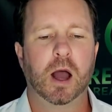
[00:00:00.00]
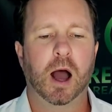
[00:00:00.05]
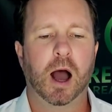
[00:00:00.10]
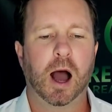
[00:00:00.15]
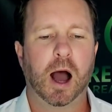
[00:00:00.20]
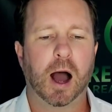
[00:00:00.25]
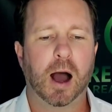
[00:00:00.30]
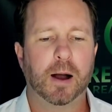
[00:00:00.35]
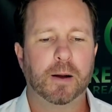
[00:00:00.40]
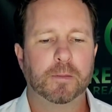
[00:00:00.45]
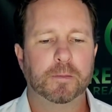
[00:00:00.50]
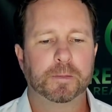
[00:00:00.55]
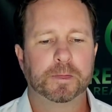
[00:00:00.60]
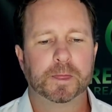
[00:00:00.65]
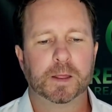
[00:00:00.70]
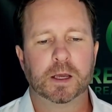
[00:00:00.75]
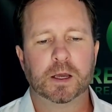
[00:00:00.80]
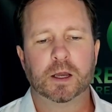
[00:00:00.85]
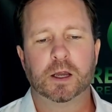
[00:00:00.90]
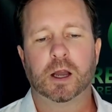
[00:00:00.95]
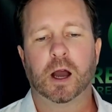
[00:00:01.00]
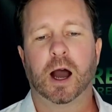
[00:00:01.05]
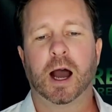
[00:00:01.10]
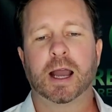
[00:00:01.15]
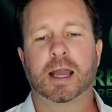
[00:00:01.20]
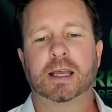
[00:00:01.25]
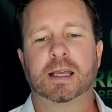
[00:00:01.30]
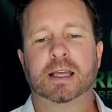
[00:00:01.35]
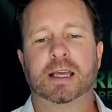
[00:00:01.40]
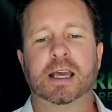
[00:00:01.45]

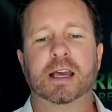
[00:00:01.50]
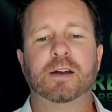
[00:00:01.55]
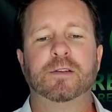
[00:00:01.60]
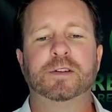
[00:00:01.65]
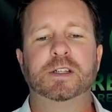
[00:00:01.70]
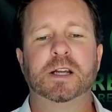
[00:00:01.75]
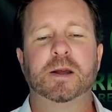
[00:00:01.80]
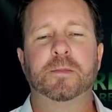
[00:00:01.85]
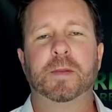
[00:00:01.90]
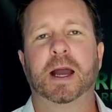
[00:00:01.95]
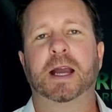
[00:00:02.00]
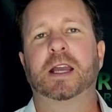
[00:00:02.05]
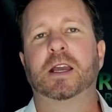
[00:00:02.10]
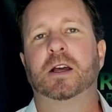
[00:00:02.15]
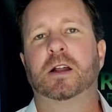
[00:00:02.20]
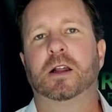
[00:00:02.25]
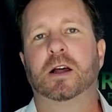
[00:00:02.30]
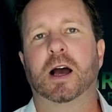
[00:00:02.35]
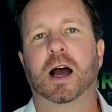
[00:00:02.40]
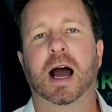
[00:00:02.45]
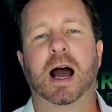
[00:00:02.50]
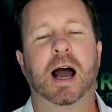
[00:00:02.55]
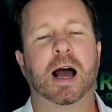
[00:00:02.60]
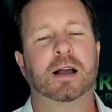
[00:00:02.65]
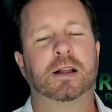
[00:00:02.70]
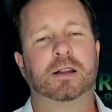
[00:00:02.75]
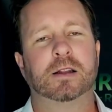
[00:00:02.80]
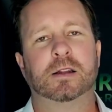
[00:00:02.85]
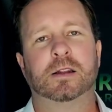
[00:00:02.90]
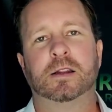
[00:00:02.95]
I give Temecula
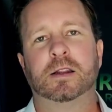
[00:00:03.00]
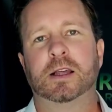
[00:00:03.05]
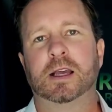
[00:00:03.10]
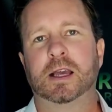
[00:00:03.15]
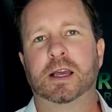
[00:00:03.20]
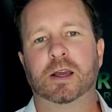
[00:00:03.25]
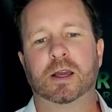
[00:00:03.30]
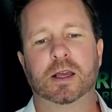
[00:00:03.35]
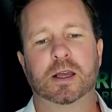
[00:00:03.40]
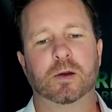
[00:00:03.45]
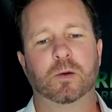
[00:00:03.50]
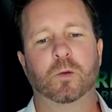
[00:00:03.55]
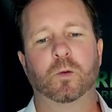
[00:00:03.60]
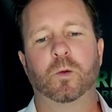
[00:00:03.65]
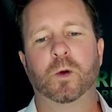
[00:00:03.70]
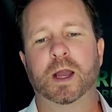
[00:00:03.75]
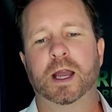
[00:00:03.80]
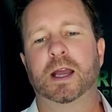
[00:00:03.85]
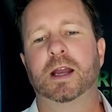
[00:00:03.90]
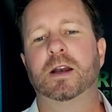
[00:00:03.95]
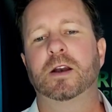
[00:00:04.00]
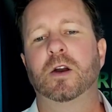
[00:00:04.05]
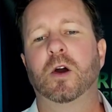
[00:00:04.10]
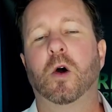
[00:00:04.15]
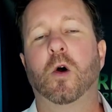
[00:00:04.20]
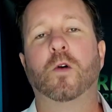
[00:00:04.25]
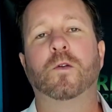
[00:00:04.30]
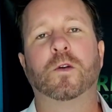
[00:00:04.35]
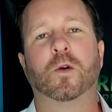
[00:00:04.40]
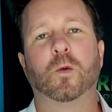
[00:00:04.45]
the win
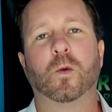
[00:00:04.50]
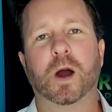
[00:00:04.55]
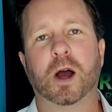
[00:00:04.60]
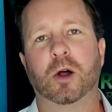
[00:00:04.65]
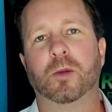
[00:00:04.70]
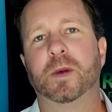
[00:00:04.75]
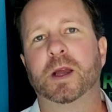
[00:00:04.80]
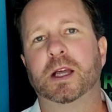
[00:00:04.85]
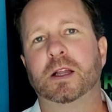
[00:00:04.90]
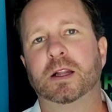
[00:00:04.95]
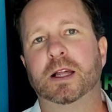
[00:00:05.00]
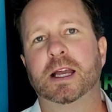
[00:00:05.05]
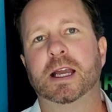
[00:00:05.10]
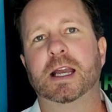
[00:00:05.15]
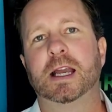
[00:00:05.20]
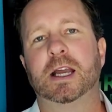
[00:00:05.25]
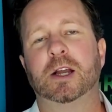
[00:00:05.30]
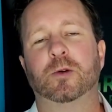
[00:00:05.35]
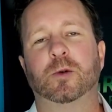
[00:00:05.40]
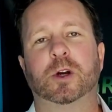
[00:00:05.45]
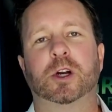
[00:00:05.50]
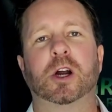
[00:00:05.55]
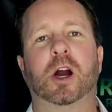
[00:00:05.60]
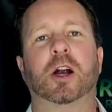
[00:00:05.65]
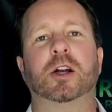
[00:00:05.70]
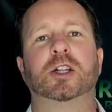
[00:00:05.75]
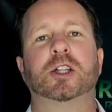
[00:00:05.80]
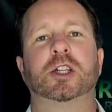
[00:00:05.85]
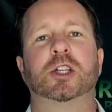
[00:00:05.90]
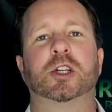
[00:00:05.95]
overwhelmingly in
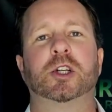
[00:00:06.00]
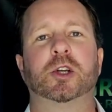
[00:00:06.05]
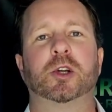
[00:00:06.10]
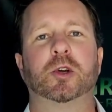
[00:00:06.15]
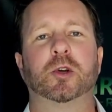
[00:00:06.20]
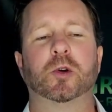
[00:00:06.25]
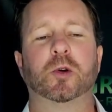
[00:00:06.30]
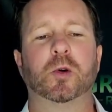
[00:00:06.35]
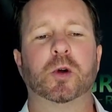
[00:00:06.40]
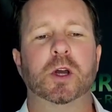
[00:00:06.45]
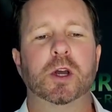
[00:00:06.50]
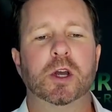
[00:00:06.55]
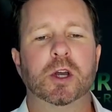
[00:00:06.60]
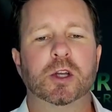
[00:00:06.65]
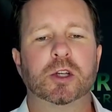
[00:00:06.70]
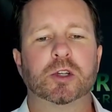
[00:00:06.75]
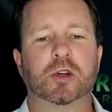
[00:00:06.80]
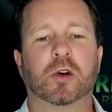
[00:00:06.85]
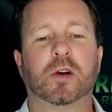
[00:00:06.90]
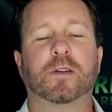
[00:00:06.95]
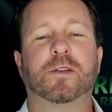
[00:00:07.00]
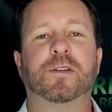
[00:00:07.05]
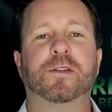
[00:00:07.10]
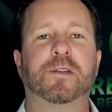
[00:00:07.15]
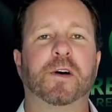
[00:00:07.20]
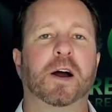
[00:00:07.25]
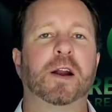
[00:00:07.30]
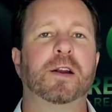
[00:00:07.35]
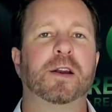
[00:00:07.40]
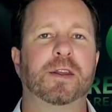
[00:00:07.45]
regards to sort of
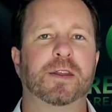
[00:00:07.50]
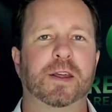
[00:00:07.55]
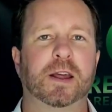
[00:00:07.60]
fun